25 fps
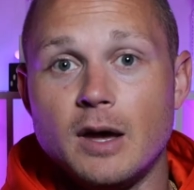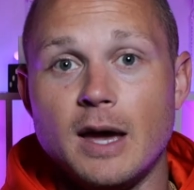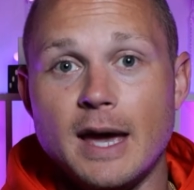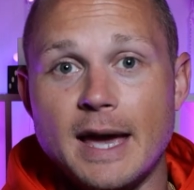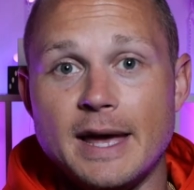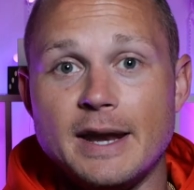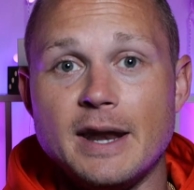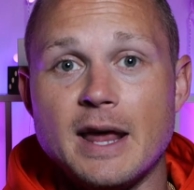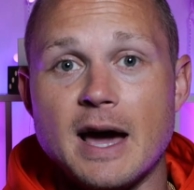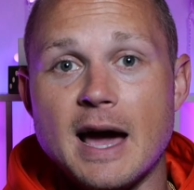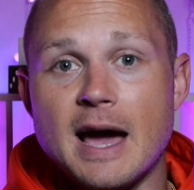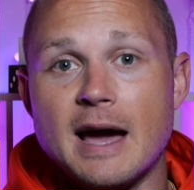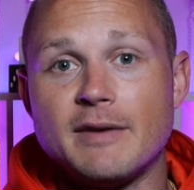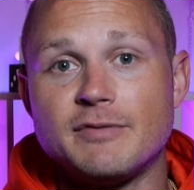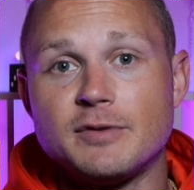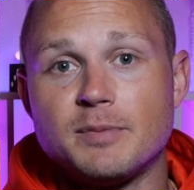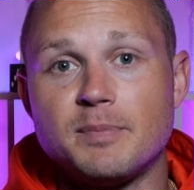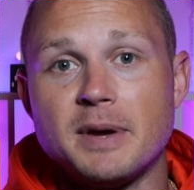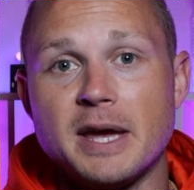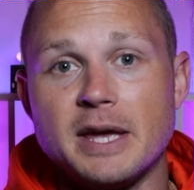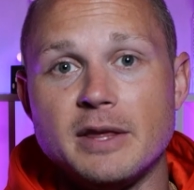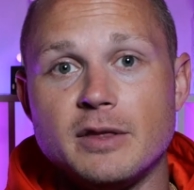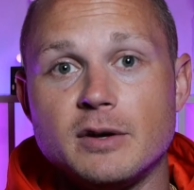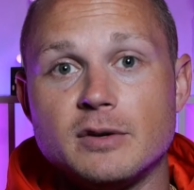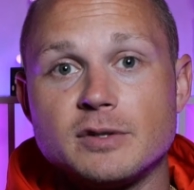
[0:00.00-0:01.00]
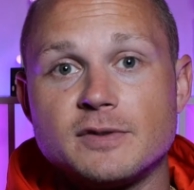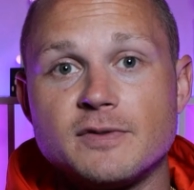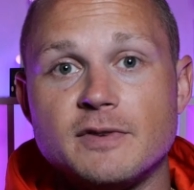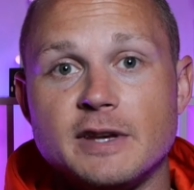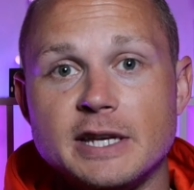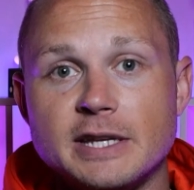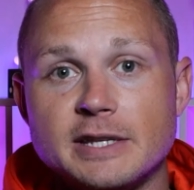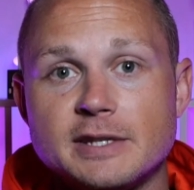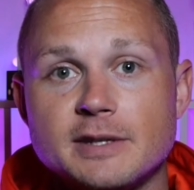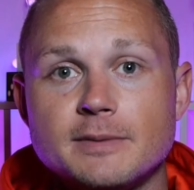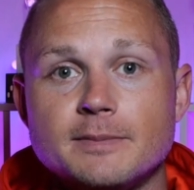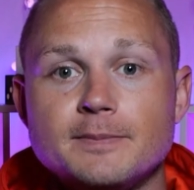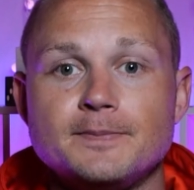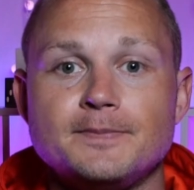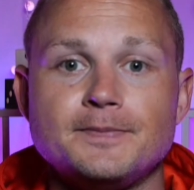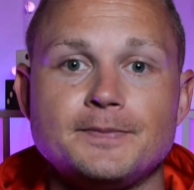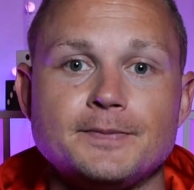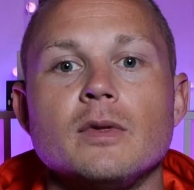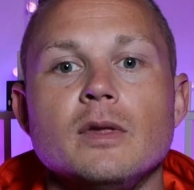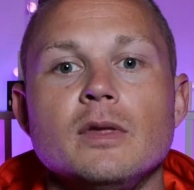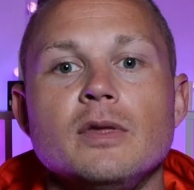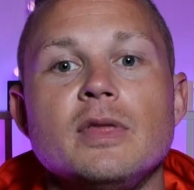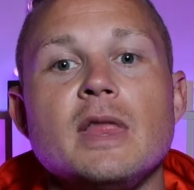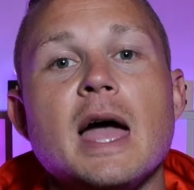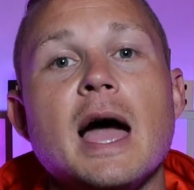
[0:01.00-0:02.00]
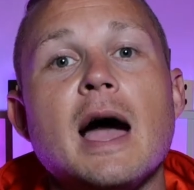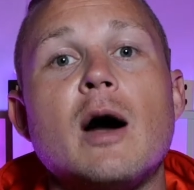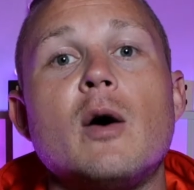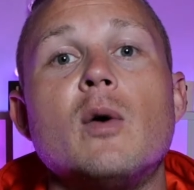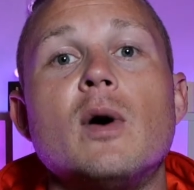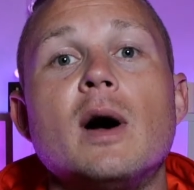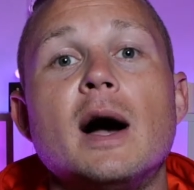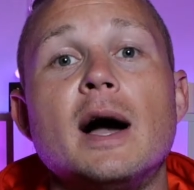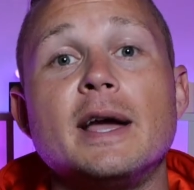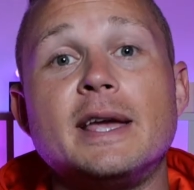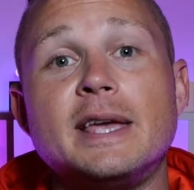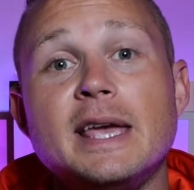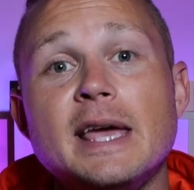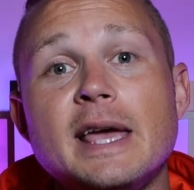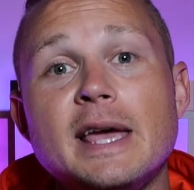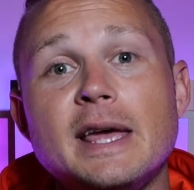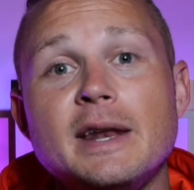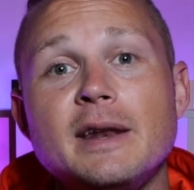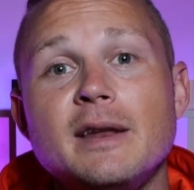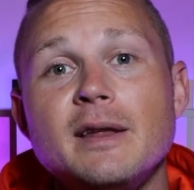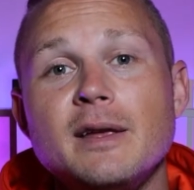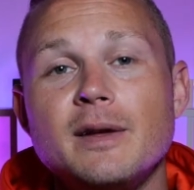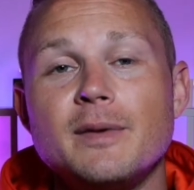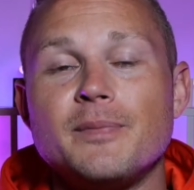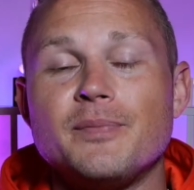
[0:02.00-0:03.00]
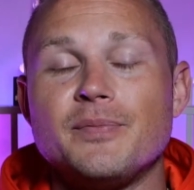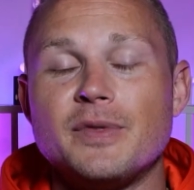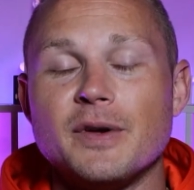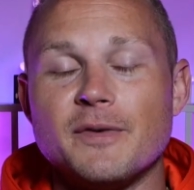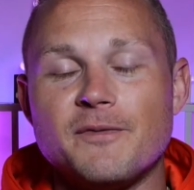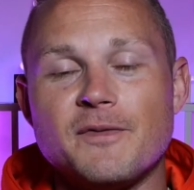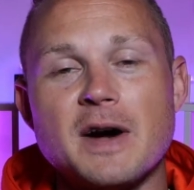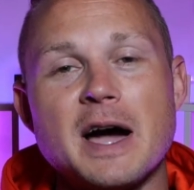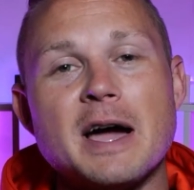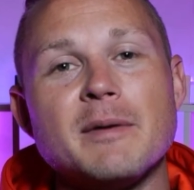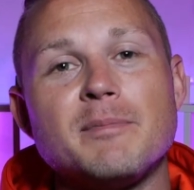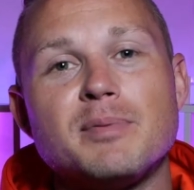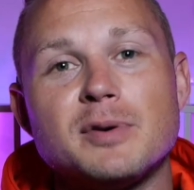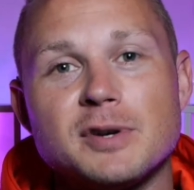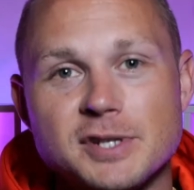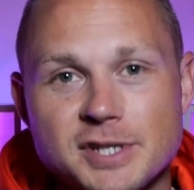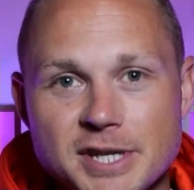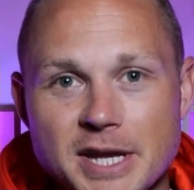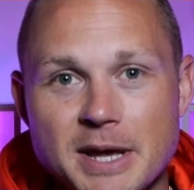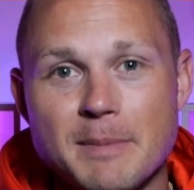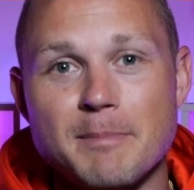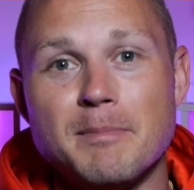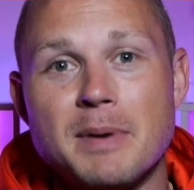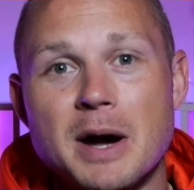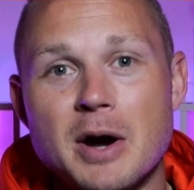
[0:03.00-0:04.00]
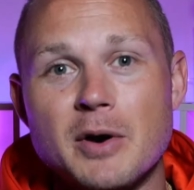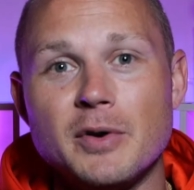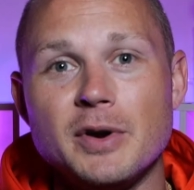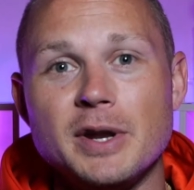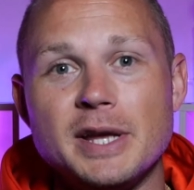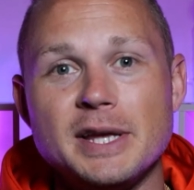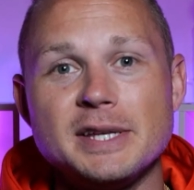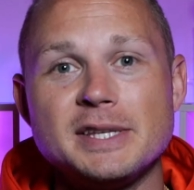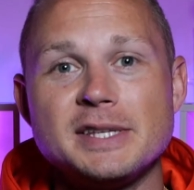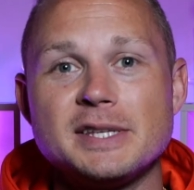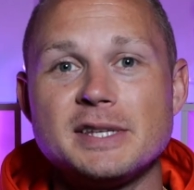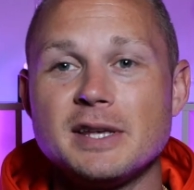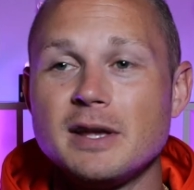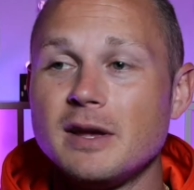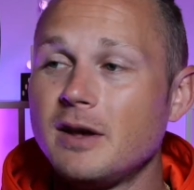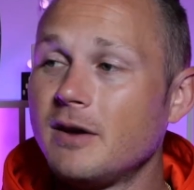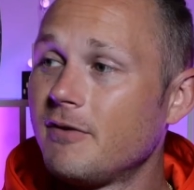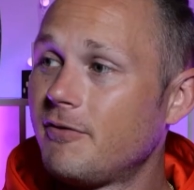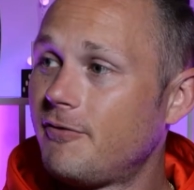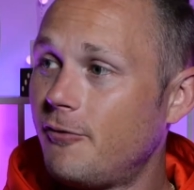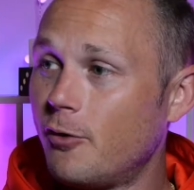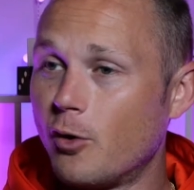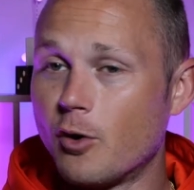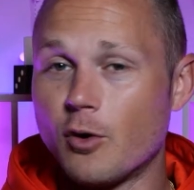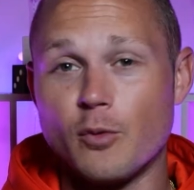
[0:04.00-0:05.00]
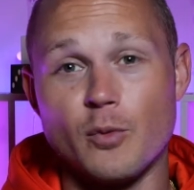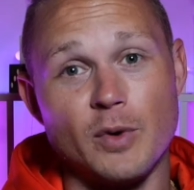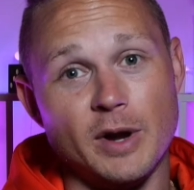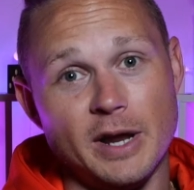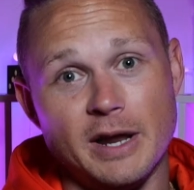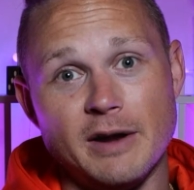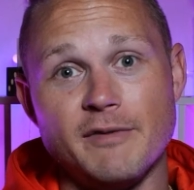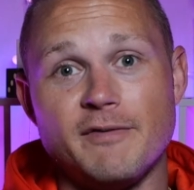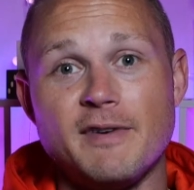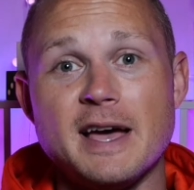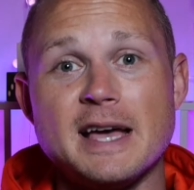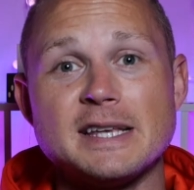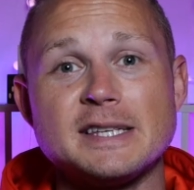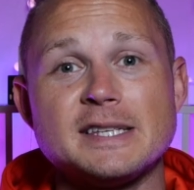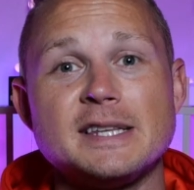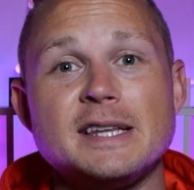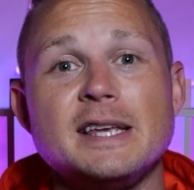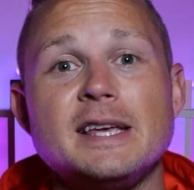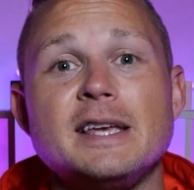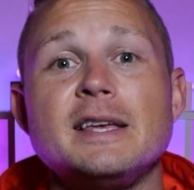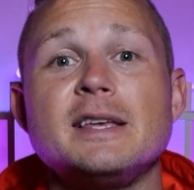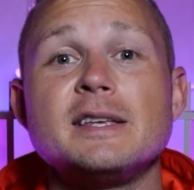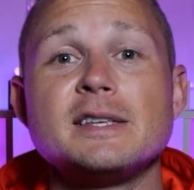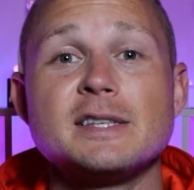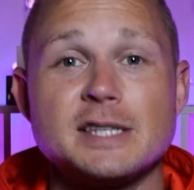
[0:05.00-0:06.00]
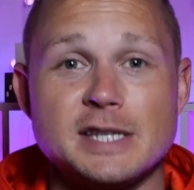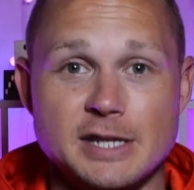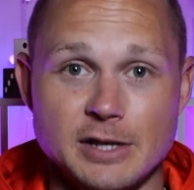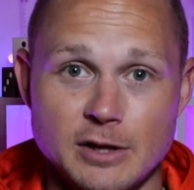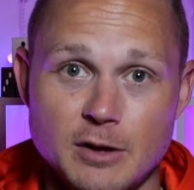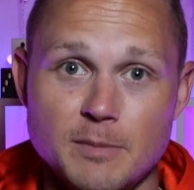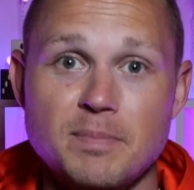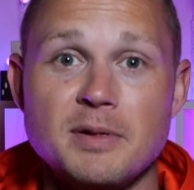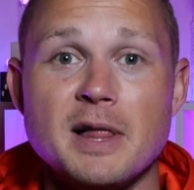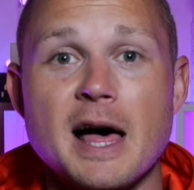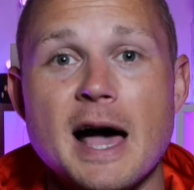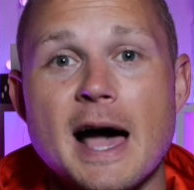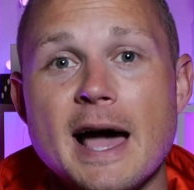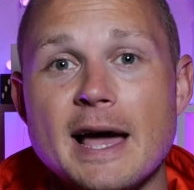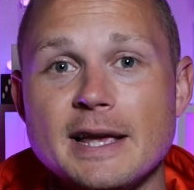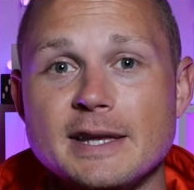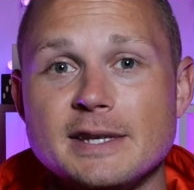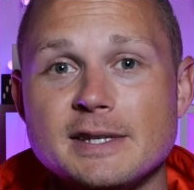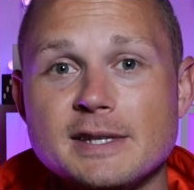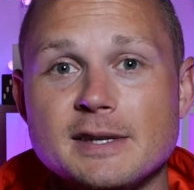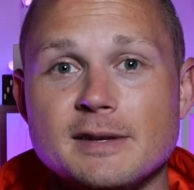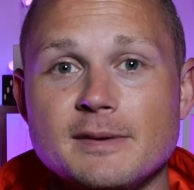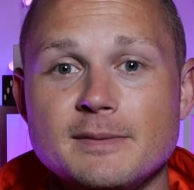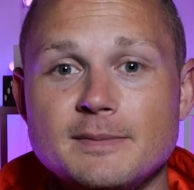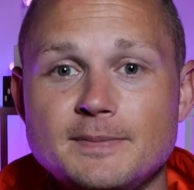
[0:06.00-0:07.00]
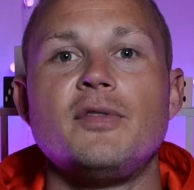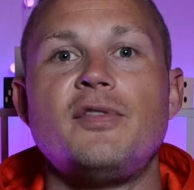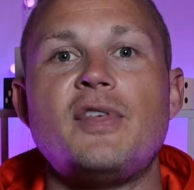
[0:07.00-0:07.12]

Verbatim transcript: and not have to pay those fees. Now, again, the 5% bonus for reinvesting still applies.